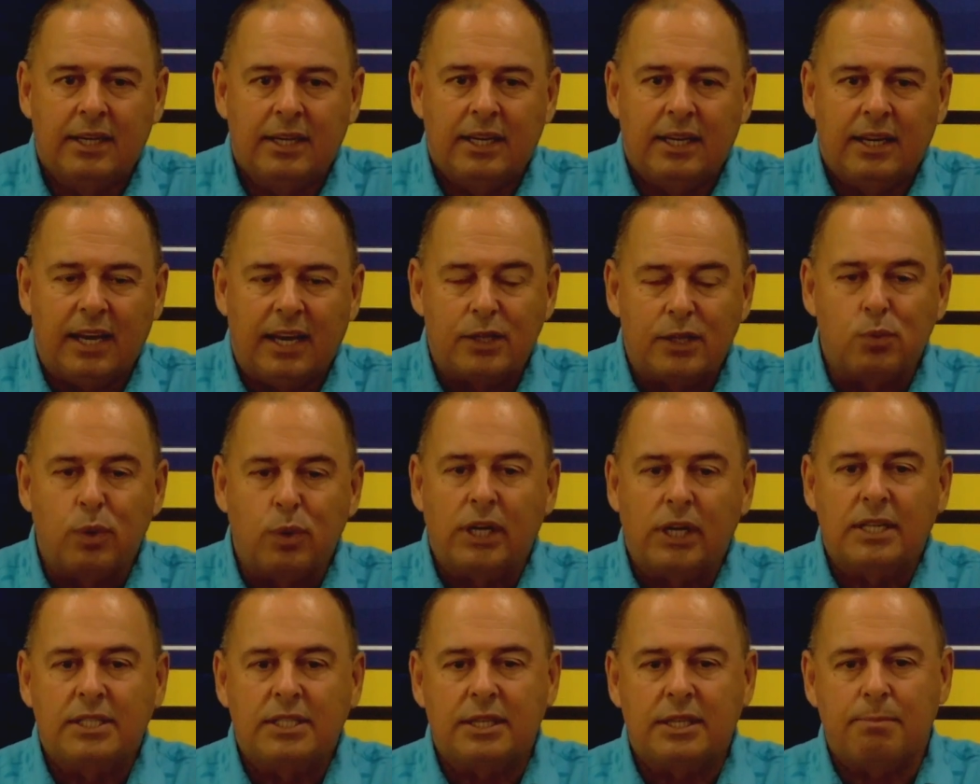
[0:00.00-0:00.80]
as
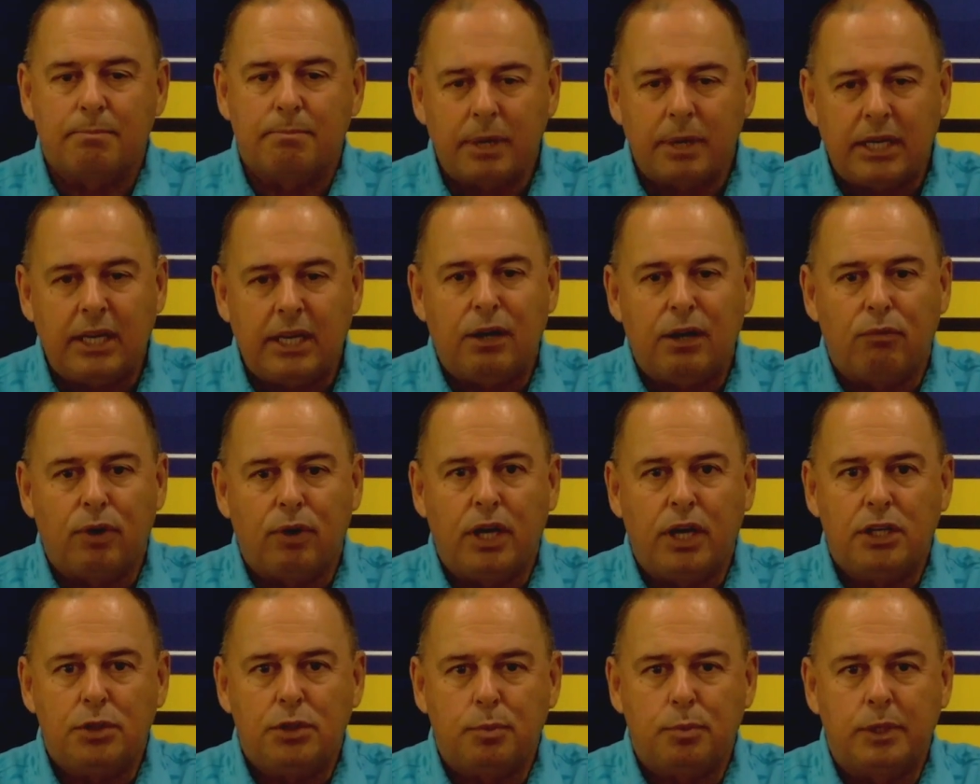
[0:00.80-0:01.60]
well as the many
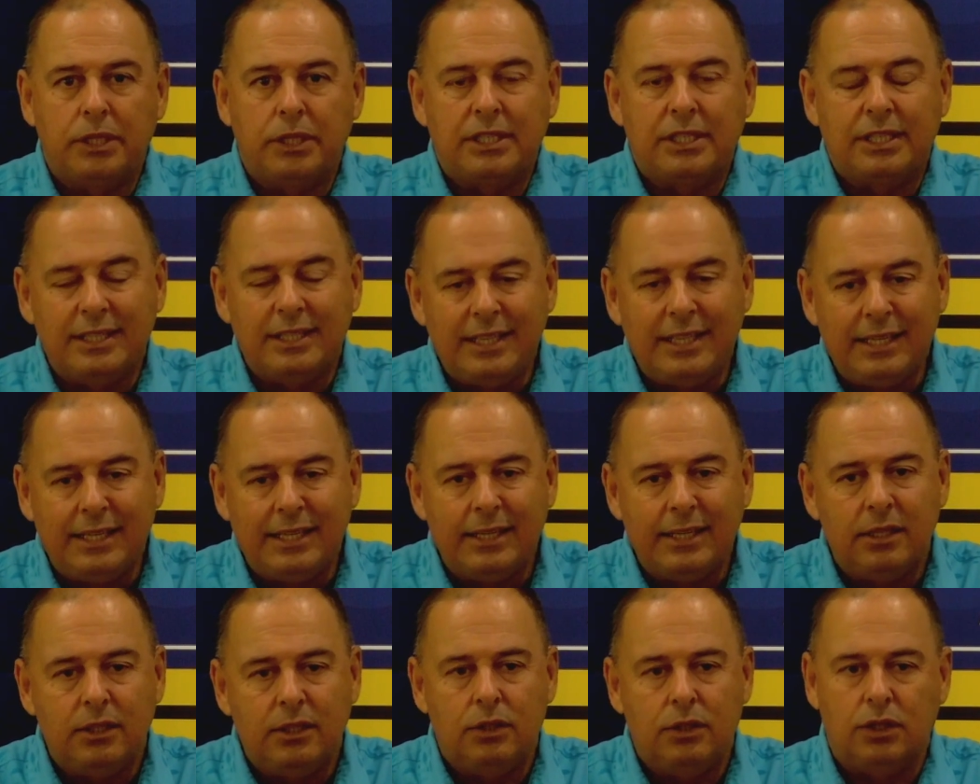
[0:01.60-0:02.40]
arrangements
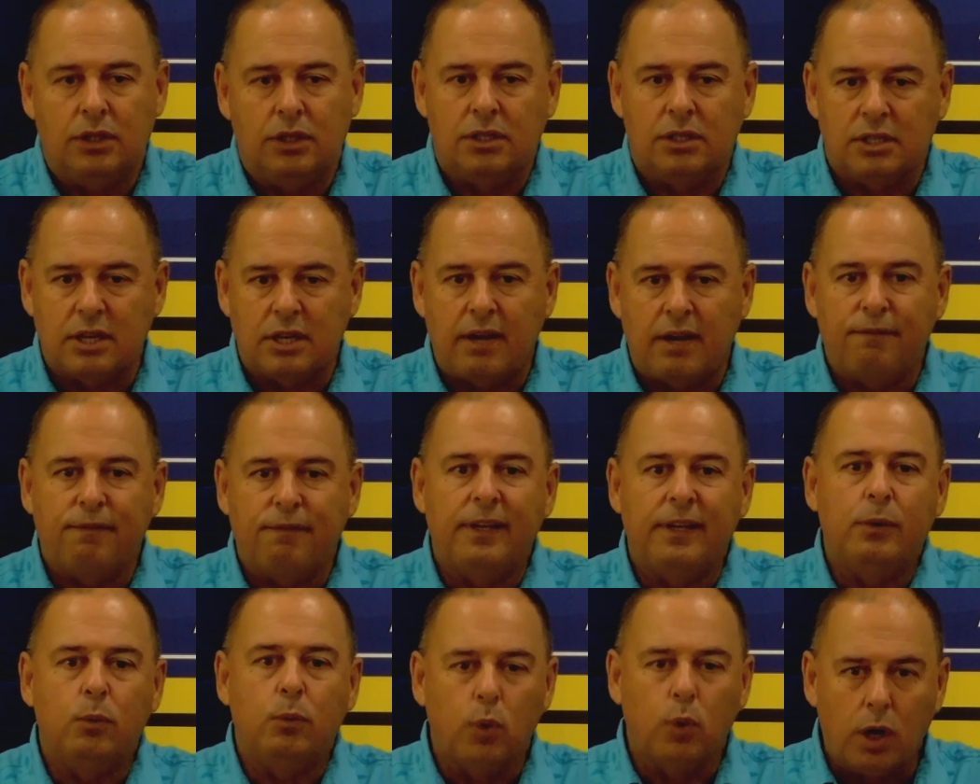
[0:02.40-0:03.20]
needed to
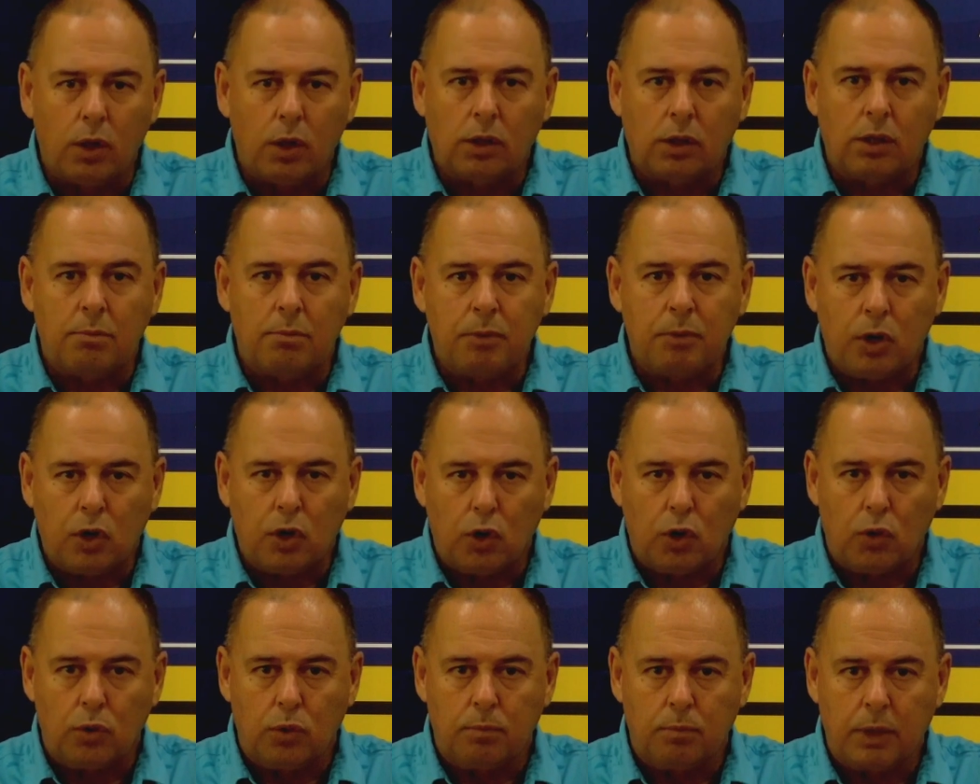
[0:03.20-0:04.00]
safely welcome
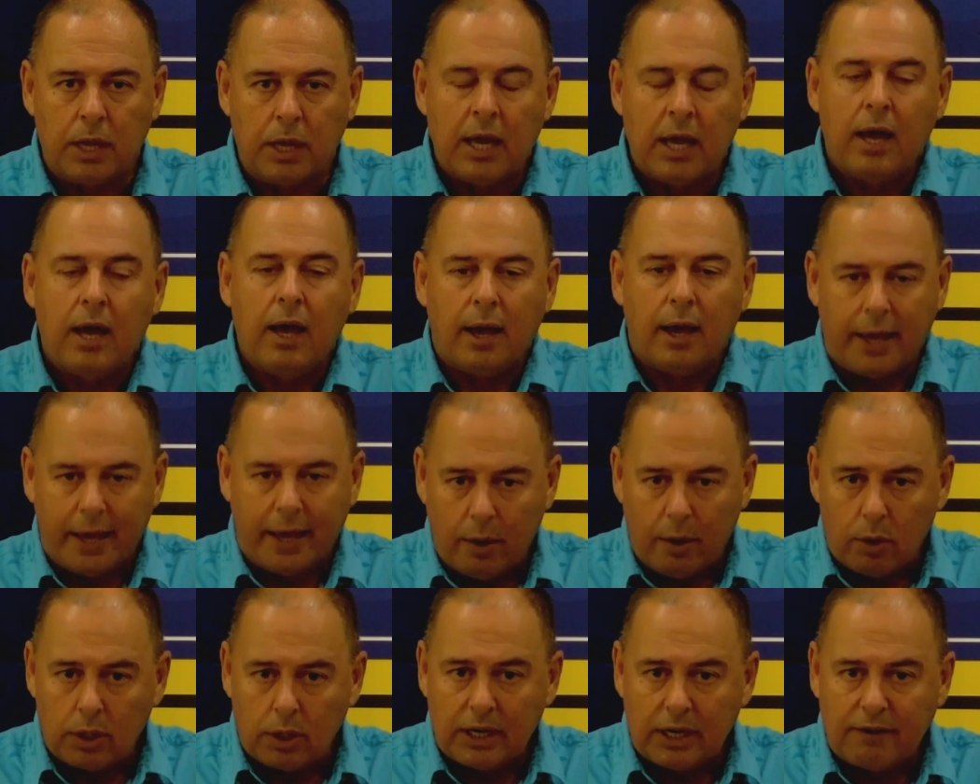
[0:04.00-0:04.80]
home
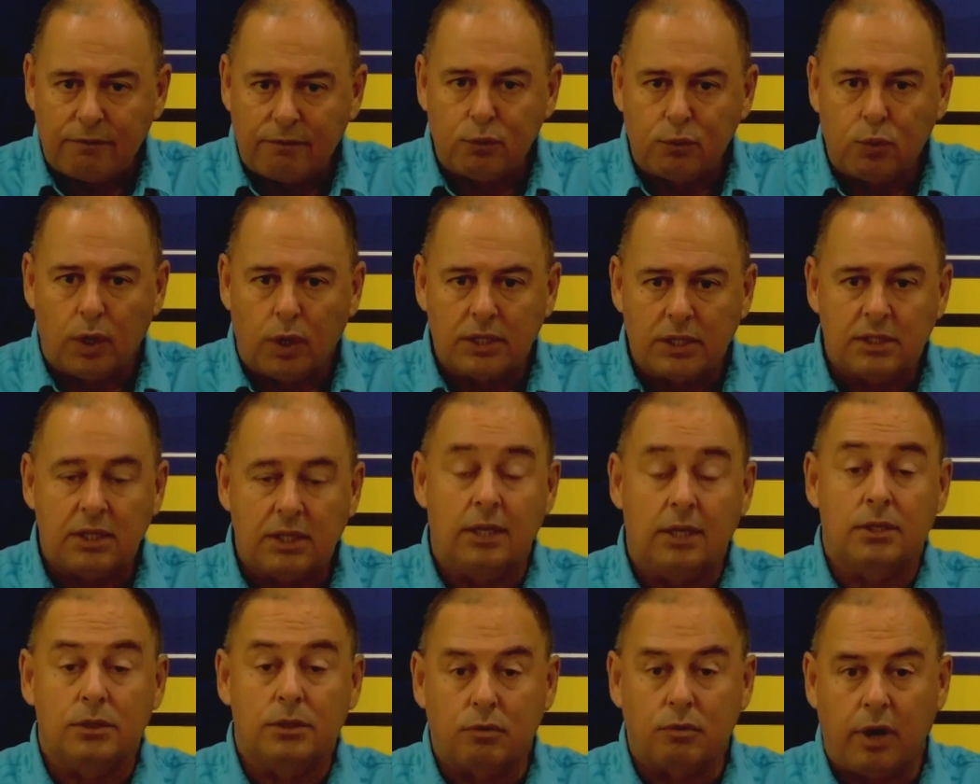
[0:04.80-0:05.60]
our loved ones that
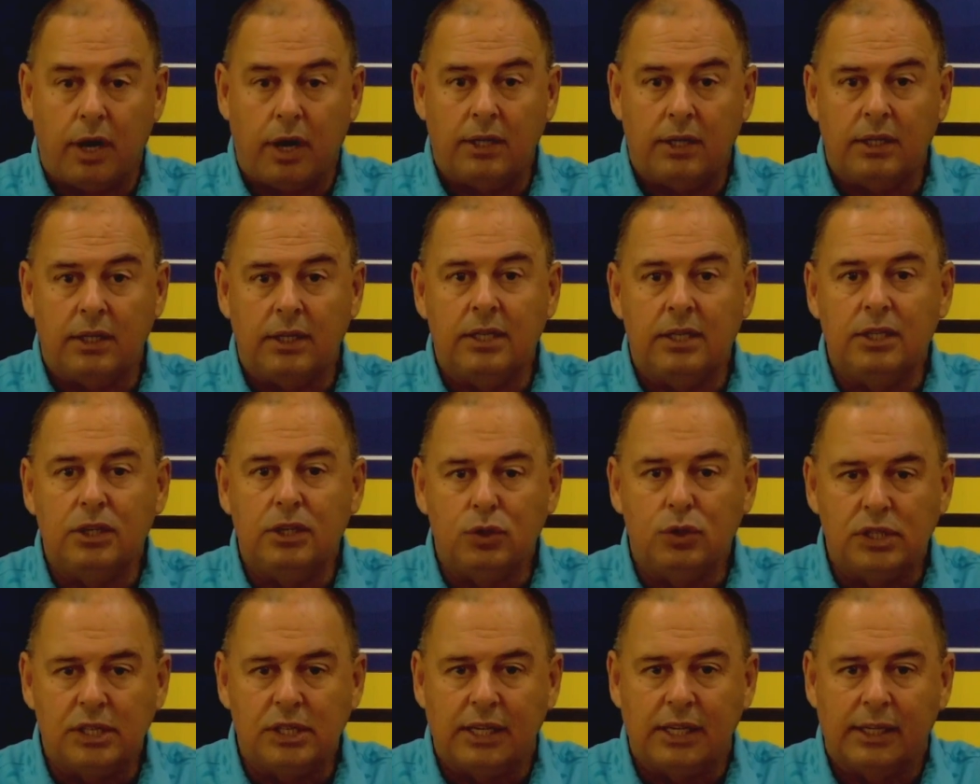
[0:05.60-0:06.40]
are stranded in
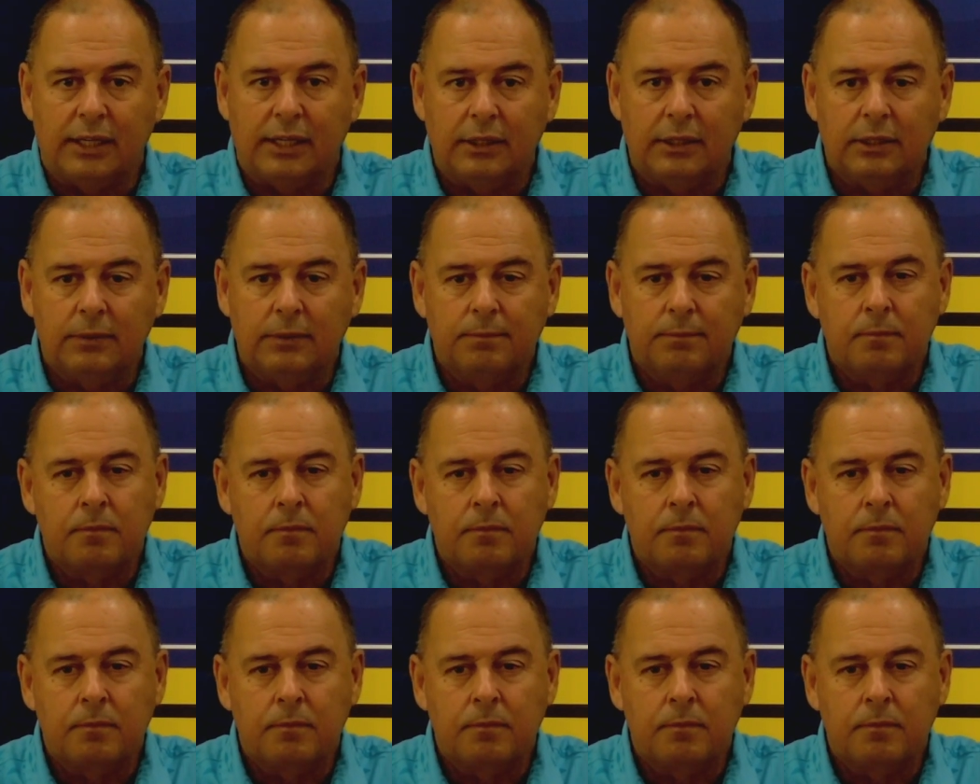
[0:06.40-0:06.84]
New Zealand.